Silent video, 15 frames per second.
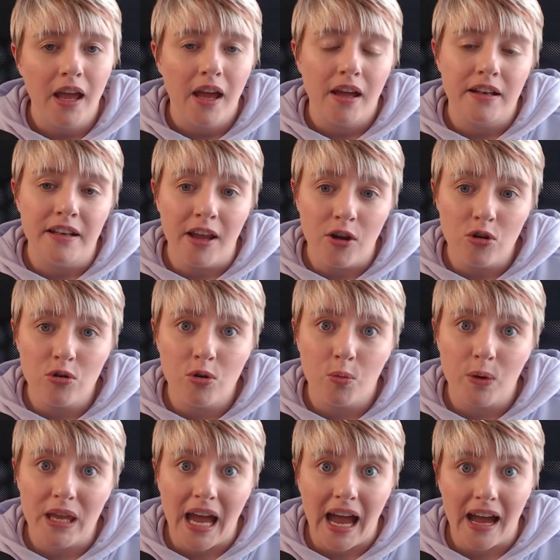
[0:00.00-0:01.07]
Now
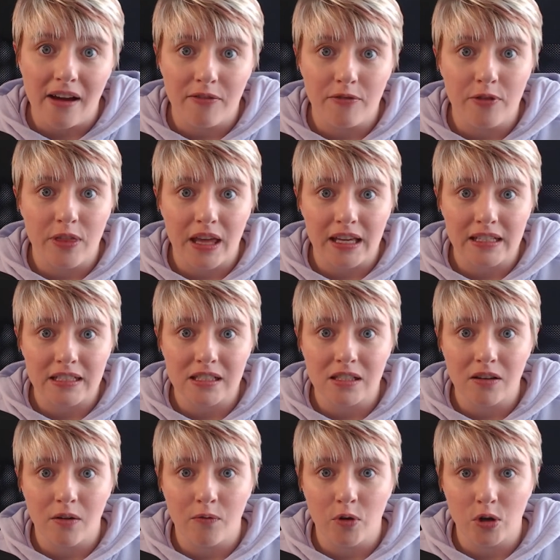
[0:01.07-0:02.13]
we have this
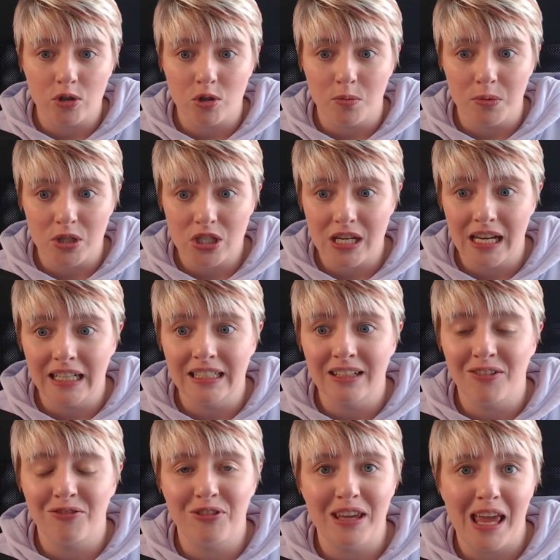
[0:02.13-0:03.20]
virtual machine
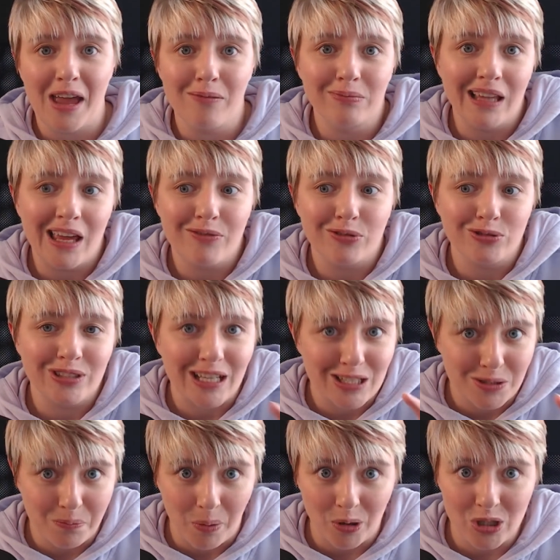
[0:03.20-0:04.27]
VM level
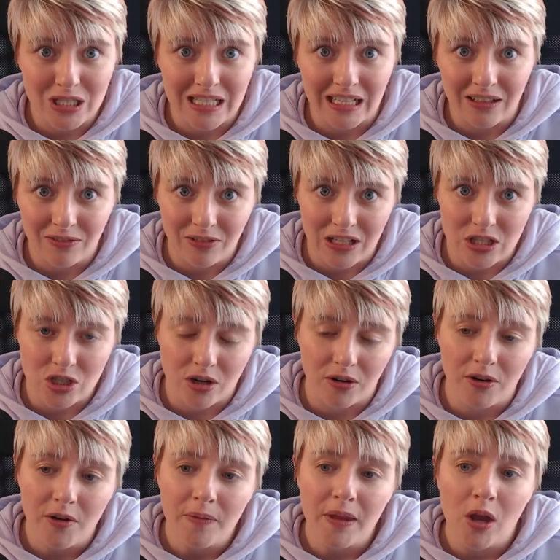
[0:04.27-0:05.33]
disk bursting feature
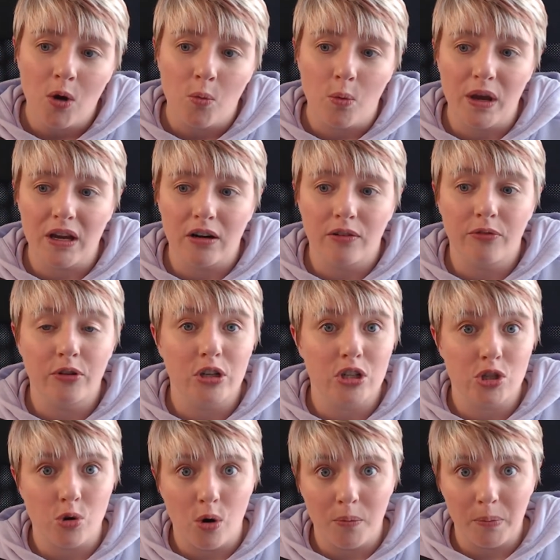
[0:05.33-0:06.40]
where for a
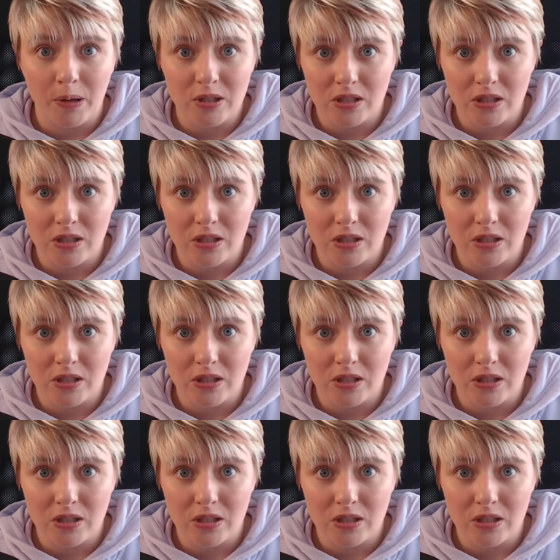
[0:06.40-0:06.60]
short burst